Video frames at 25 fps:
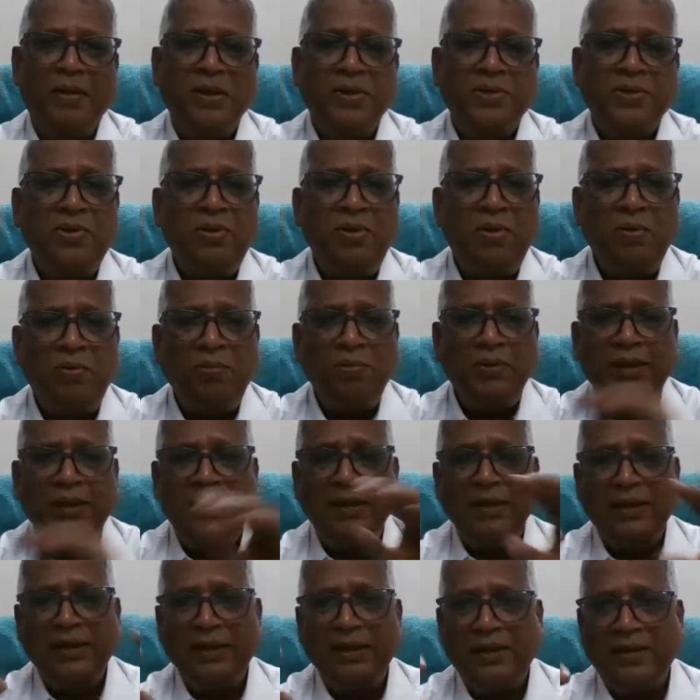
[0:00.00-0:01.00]
So
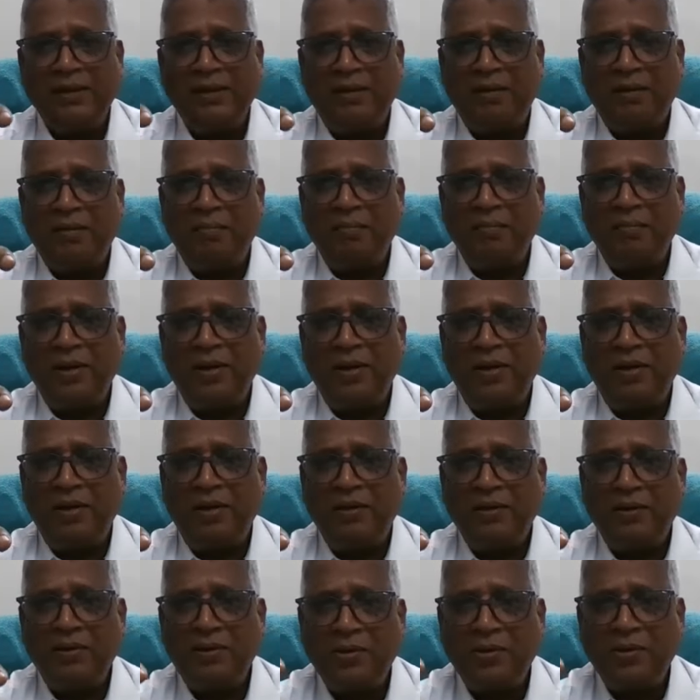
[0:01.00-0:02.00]

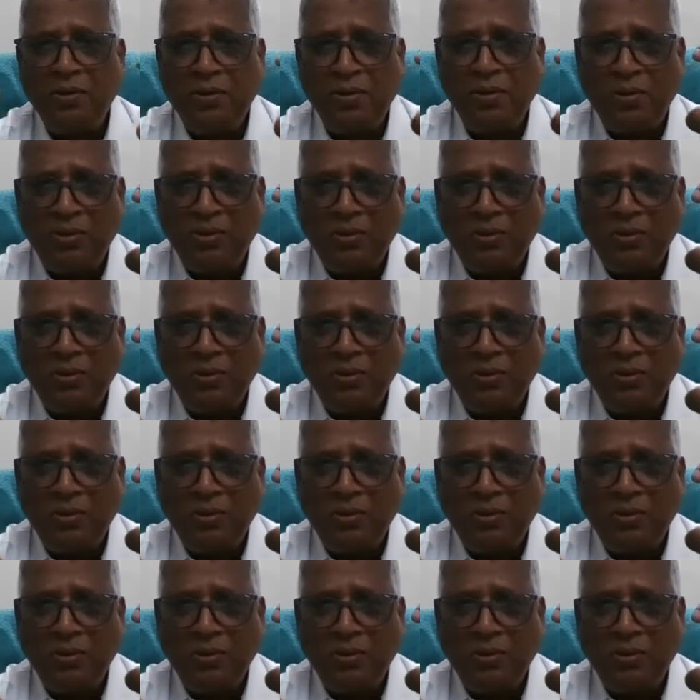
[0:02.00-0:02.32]
to